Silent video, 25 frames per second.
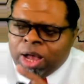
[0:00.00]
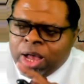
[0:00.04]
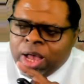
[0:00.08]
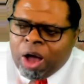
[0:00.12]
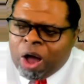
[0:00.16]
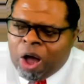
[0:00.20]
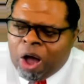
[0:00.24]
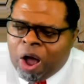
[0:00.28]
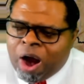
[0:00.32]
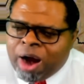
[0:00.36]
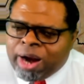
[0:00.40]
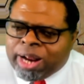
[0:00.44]

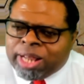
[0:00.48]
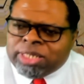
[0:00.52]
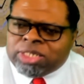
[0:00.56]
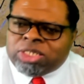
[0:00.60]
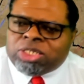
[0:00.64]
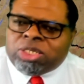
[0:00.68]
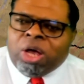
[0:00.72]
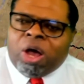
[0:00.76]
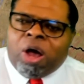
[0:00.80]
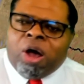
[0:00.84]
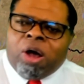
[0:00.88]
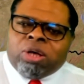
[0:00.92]

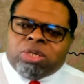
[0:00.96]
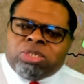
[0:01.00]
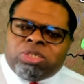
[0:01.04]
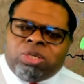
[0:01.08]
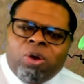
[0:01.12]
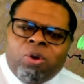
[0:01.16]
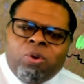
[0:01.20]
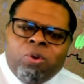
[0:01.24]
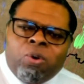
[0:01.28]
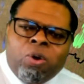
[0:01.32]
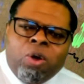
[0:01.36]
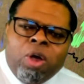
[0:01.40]
Arkansas.
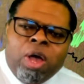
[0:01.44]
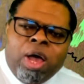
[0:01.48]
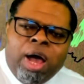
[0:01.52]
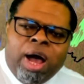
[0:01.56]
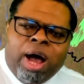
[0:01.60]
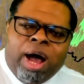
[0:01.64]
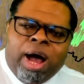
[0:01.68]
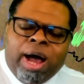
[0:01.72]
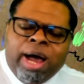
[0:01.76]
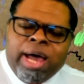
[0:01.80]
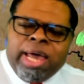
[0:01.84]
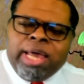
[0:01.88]
So
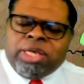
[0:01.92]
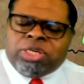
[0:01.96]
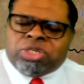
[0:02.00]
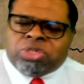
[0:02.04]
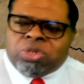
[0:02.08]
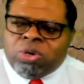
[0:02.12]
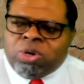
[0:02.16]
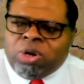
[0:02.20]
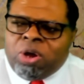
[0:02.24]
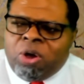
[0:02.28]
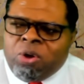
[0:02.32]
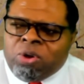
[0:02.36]

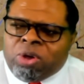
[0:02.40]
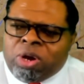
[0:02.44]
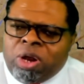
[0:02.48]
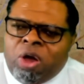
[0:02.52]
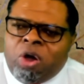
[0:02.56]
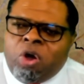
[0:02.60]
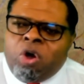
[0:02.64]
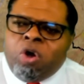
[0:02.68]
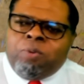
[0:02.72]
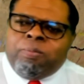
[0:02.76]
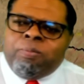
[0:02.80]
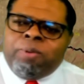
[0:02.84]
eastern
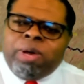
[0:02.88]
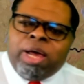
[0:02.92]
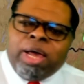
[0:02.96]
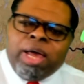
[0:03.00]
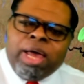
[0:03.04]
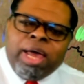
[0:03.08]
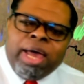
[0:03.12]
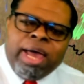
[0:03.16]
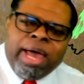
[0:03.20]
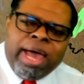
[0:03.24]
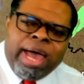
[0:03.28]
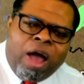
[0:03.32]

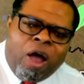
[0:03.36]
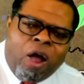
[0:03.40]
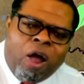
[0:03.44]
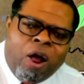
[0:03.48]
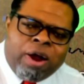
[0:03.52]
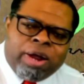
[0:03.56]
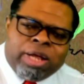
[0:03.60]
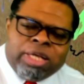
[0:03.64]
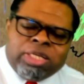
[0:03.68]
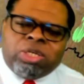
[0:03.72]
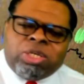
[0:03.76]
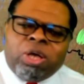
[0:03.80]
Oklahoma,
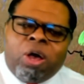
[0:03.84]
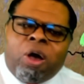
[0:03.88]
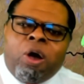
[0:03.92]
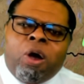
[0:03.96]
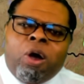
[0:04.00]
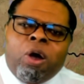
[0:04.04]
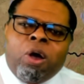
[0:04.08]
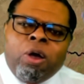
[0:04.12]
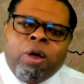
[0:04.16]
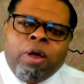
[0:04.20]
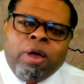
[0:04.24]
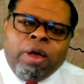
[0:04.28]

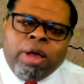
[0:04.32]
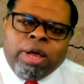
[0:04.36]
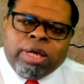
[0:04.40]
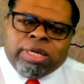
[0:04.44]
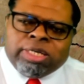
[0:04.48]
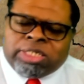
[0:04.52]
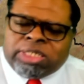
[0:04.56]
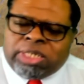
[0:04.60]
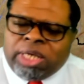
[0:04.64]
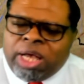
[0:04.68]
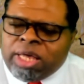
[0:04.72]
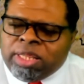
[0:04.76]
Arkansas,
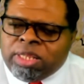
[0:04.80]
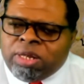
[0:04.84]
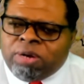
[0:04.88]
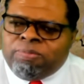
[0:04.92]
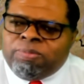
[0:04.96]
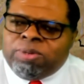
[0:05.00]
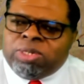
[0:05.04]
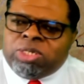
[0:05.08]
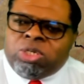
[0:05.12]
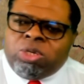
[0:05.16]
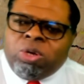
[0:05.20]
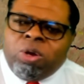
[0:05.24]

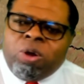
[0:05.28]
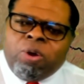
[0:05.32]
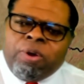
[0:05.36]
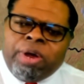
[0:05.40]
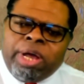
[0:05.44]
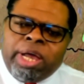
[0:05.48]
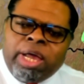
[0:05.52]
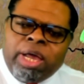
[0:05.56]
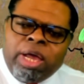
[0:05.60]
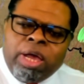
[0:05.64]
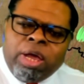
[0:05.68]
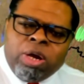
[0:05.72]
southern
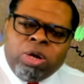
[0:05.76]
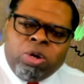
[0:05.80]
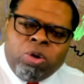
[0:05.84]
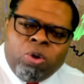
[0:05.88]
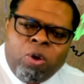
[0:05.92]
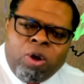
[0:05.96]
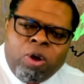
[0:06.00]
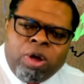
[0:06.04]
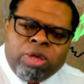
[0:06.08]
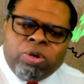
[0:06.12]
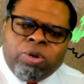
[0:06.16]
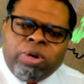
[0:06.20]
Missouri,
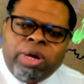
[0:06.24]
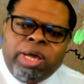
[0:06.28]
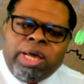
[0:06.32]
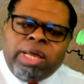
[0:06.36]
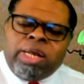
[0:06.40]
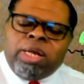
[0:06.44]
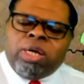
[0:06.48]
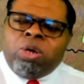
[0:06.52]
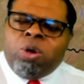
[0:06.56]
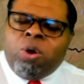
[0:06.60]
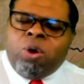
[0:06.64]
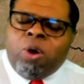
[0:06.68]
northern
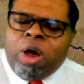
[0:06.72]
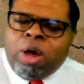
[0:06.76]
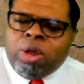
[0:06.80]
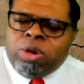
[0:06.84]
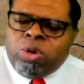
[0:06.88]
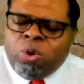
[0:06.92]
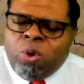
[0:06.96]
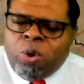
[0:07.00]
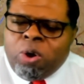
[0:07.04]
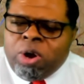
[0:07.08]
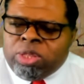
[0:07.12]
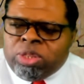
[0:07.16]
Illinois,
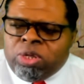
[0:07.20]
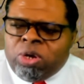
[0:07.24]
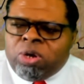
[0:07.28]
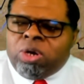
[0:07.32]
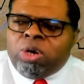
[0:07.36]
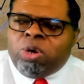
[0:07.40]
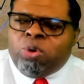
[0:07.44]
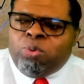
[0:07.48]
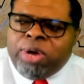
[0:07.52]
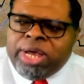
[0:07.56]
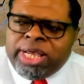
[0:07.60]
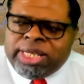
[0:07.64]

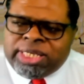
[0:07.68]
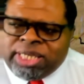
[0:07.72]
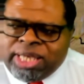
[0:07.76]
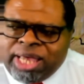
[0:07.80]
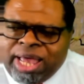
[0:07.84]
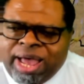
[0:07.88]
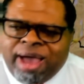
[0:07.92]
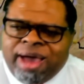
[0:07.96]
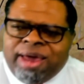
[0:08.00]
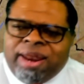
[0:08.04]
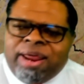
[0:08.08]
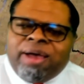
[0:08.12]
northern
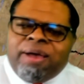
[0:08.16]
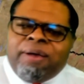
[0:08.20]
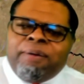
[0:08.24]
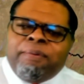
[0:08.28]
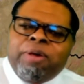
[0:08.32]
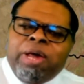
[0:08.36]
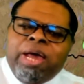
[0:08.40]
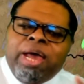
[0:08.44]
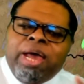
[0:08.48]
Louisiana,